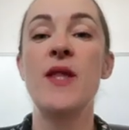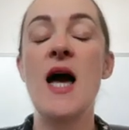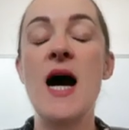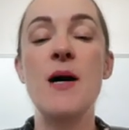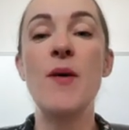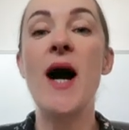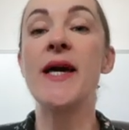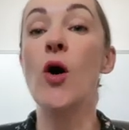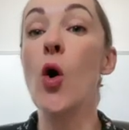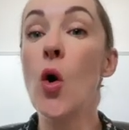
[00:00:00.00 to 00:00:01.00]

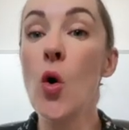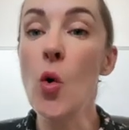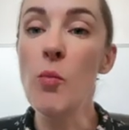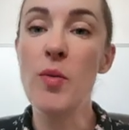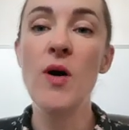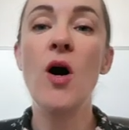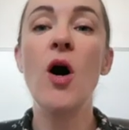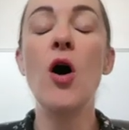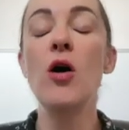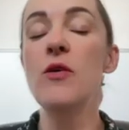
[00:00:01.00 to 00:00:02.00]
I hope,
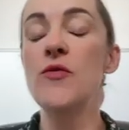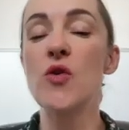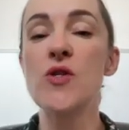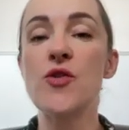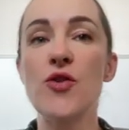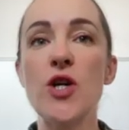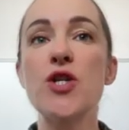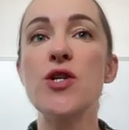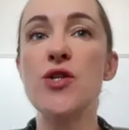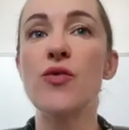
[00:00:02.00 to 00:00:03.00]
all of those
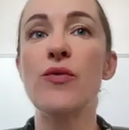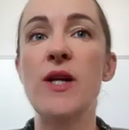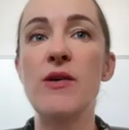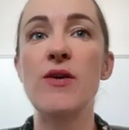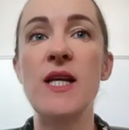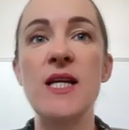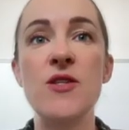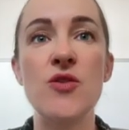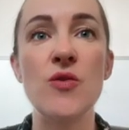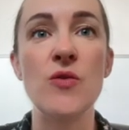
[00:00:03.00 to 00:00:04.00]
structures you really, really
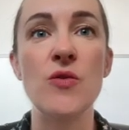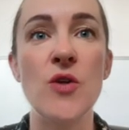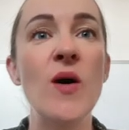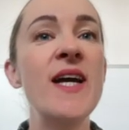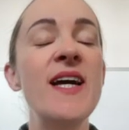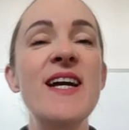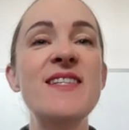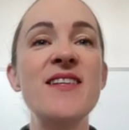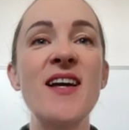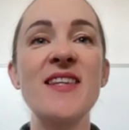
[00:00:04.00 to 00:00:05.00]
need to know.
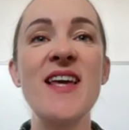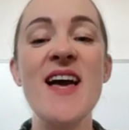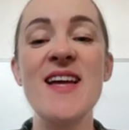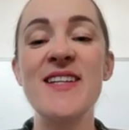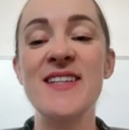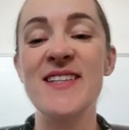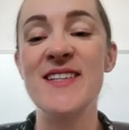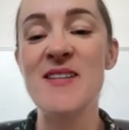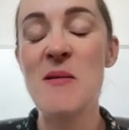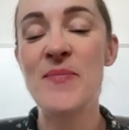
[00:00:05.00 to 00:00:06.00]
It's not the
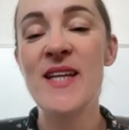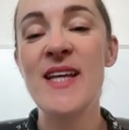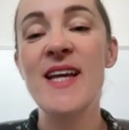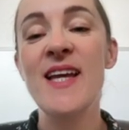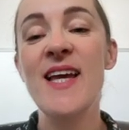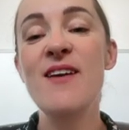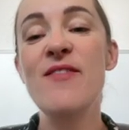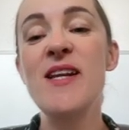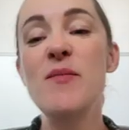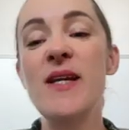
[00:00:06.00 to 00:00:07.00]
end. If
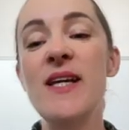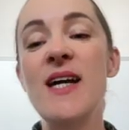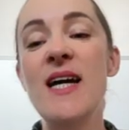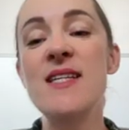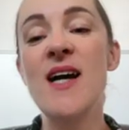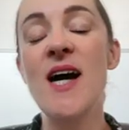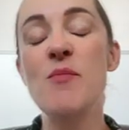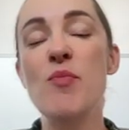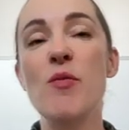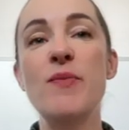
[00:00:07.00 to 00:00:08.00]
anybody, guys, I
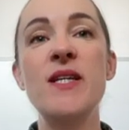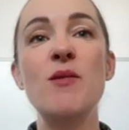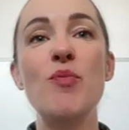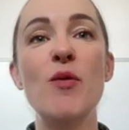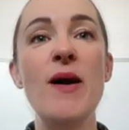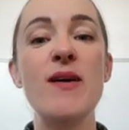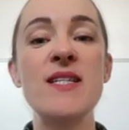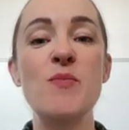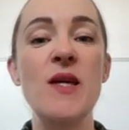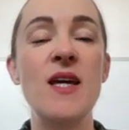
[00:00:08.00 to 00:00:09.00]
did prepare a
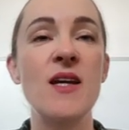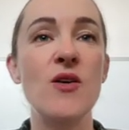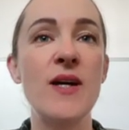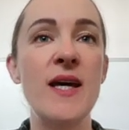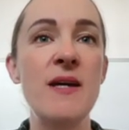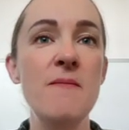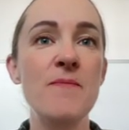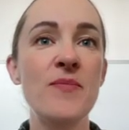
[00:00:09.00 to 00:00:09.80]
speaking, okay?